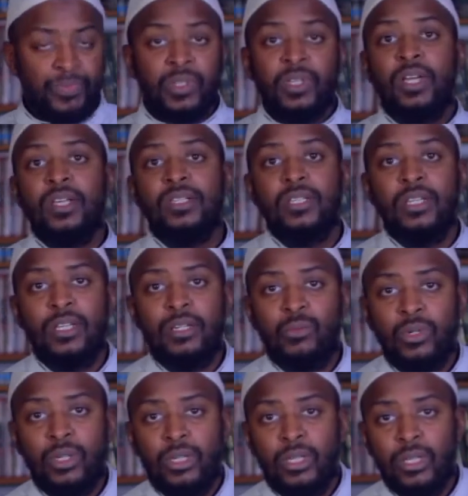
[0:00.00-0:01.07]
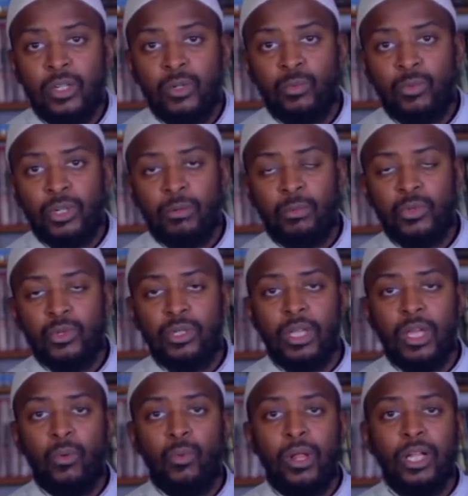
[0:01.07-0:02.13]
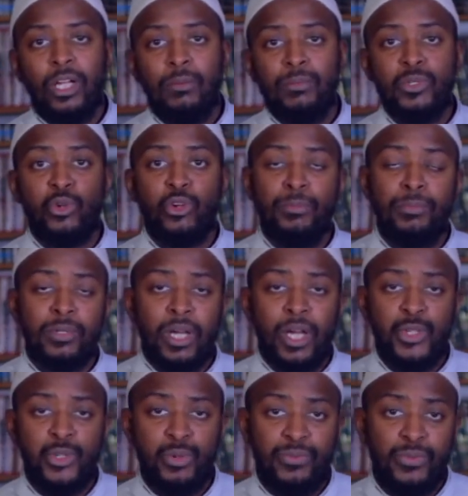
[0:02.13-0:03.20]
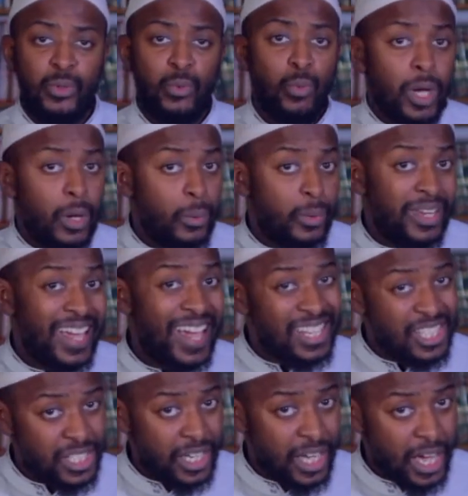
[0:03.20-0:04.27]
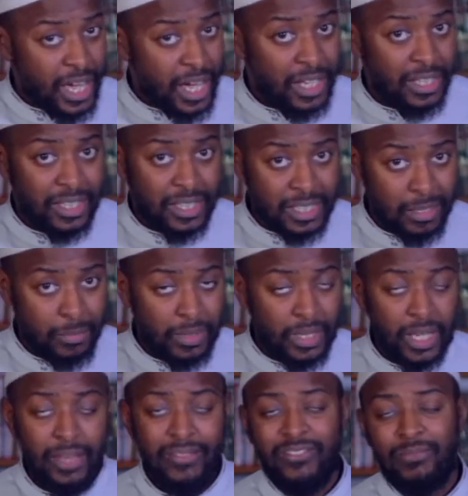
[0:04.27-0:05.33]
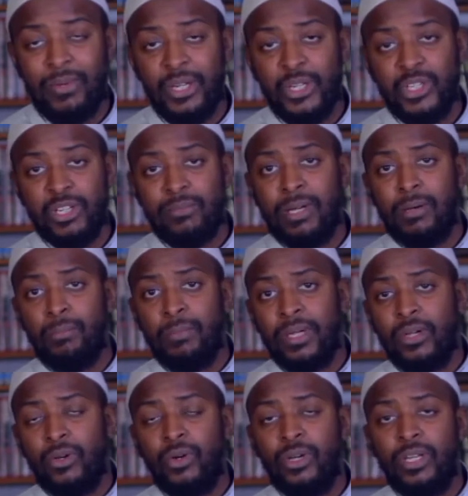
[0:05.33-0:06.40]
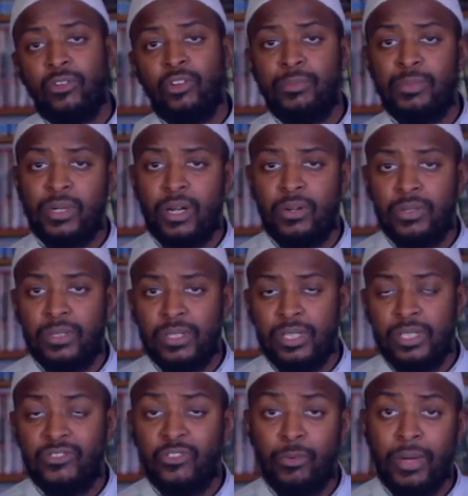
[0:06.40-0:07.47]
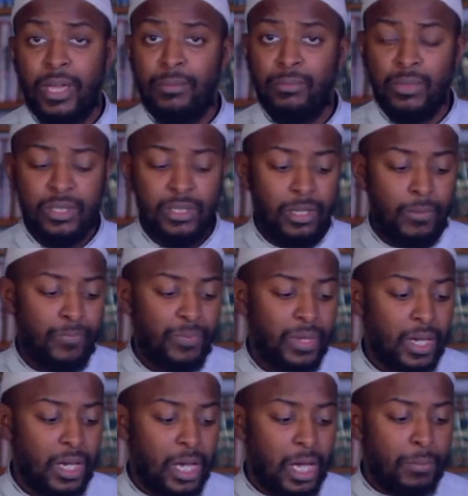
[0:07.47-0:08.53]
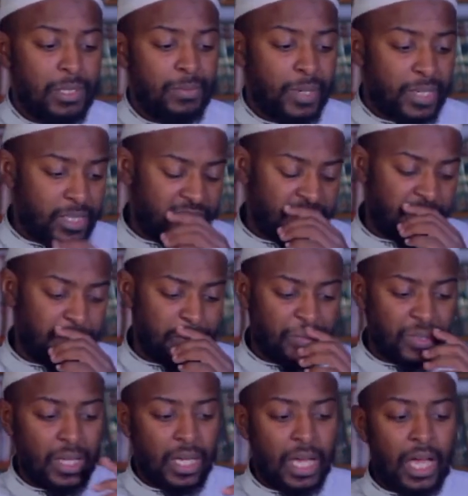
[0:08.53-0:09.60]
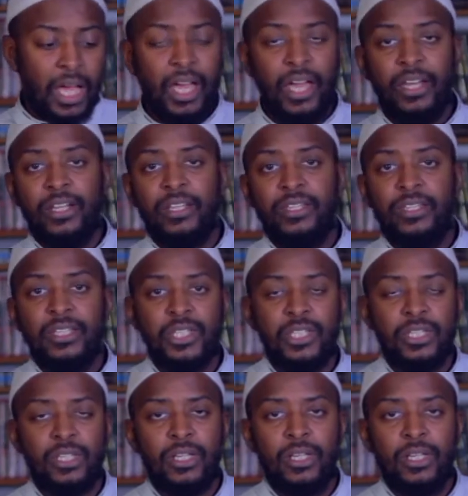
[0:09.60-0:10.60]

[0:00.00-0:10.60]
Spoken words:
Assalamu alaikum wa rahmatullah. Welcome to Crypto Hash Review, where we educate and disseminate information about Bitcoin, cryptocurrencies from a Muslim perspective. And in this